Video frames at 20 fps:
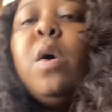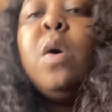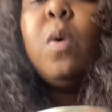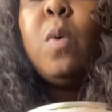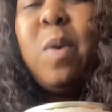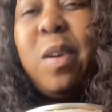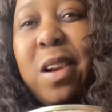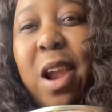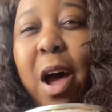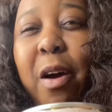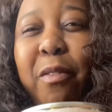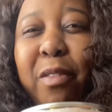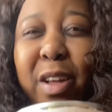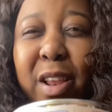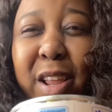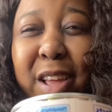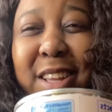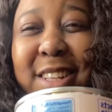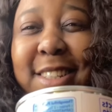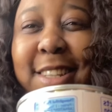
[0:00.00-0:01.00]
Well, not
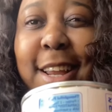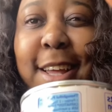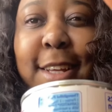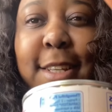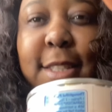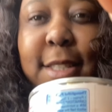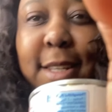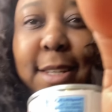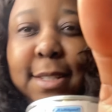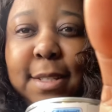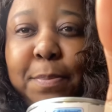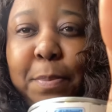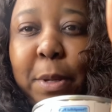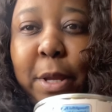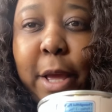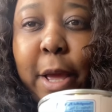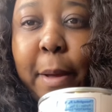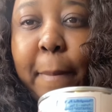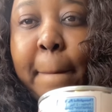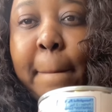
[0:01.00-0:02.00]
really, it's like 6
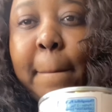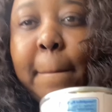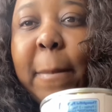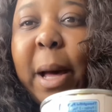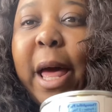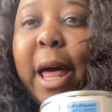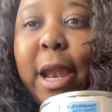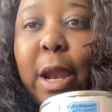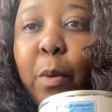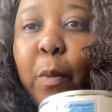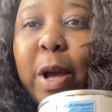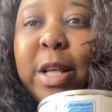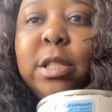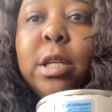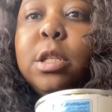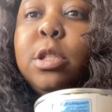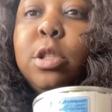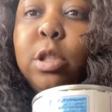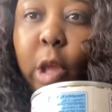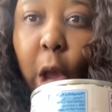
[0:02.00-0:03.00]
p.m, but anyways,
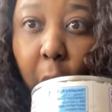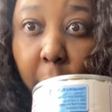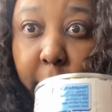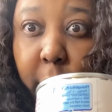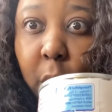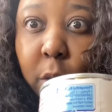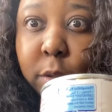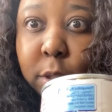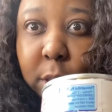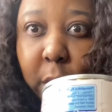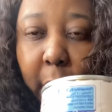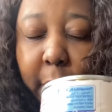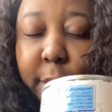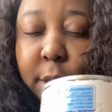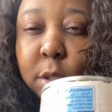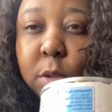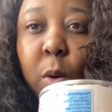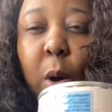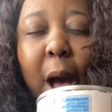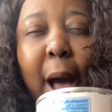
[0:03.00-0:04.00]
it's dark outside,
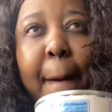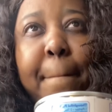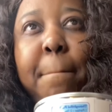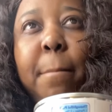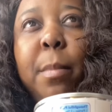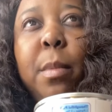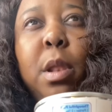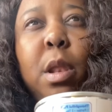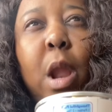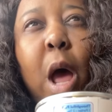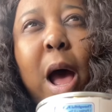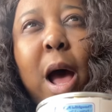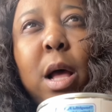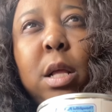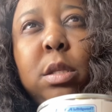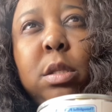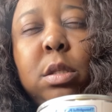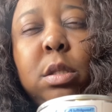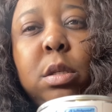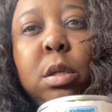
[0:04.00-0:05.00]
so I'm
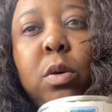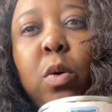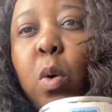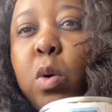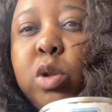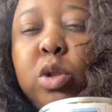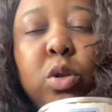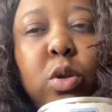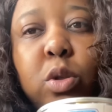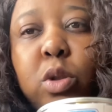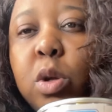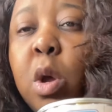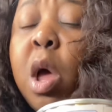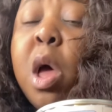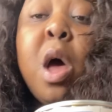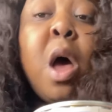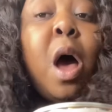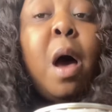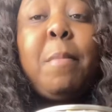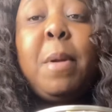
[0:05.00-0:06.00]
not going to
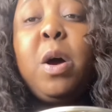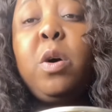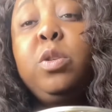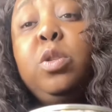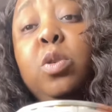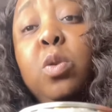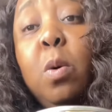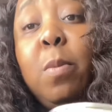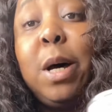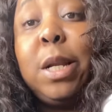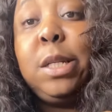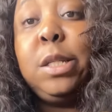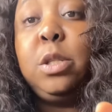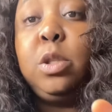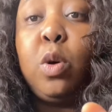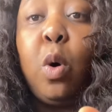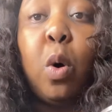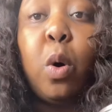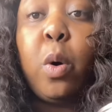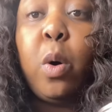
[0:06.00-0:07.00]
nobody's
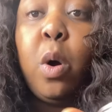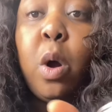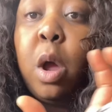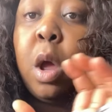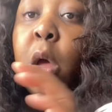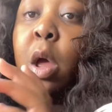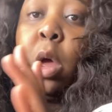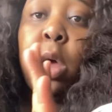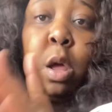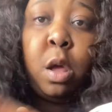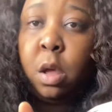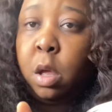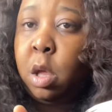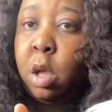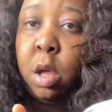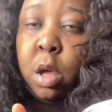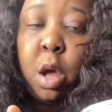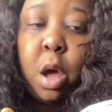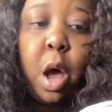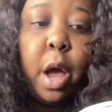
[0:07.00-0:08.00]
store
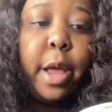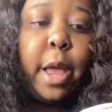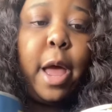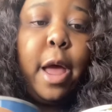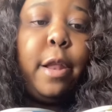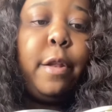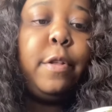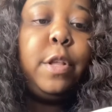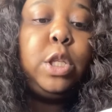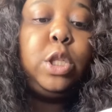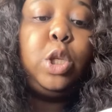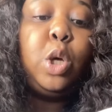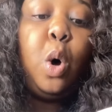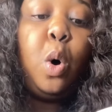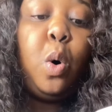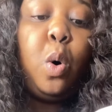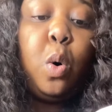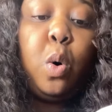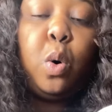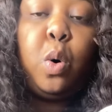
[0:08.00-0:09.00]
again.
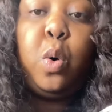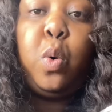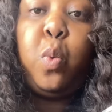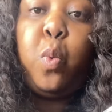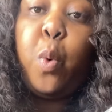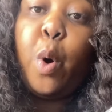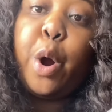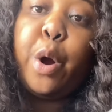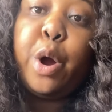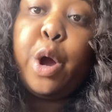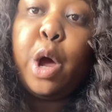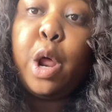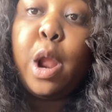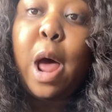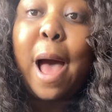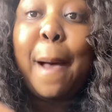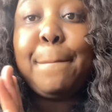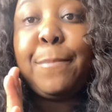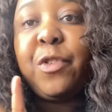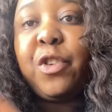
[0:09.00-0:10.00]
So
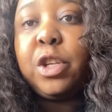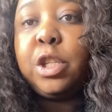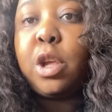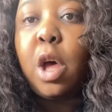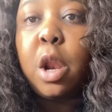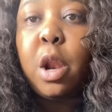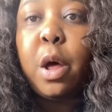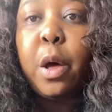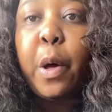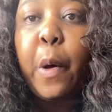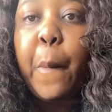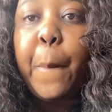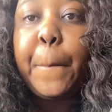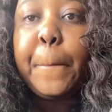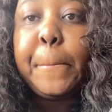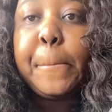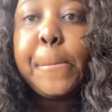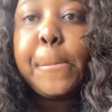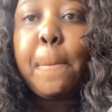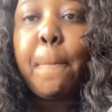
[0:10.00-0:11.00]
I'm just gonna,
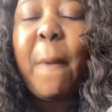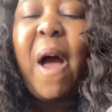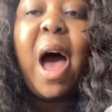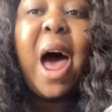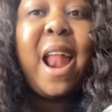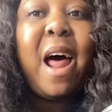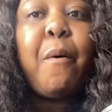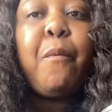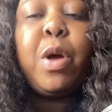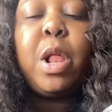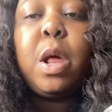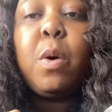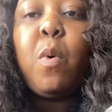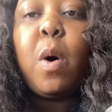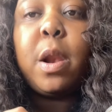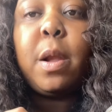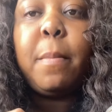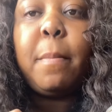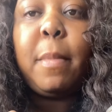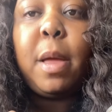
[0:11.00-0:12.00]
and I really
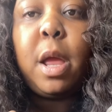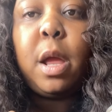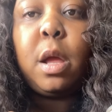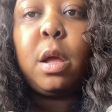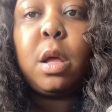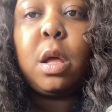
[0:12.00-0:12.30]
want to make